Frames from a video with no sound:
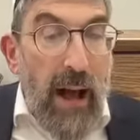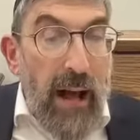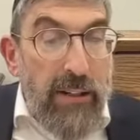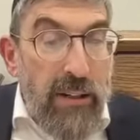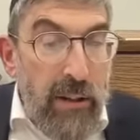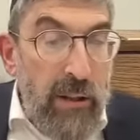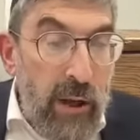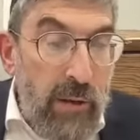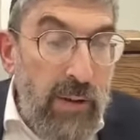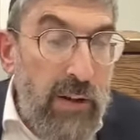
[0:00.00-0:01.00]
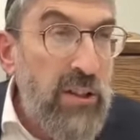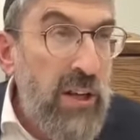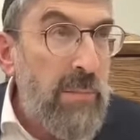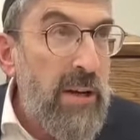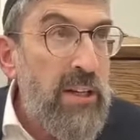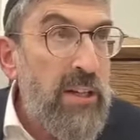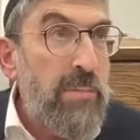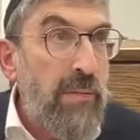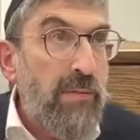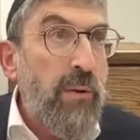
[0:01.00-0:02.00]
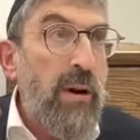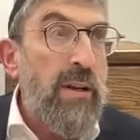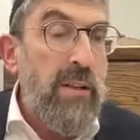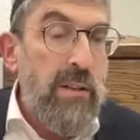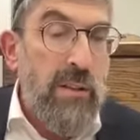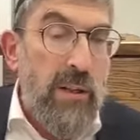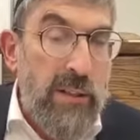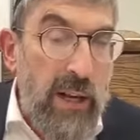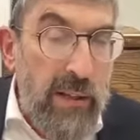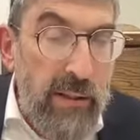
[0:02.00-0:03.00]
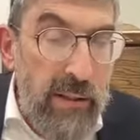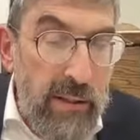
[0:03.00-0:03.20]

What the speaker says: Actually, Tova Shemesh, before sunset,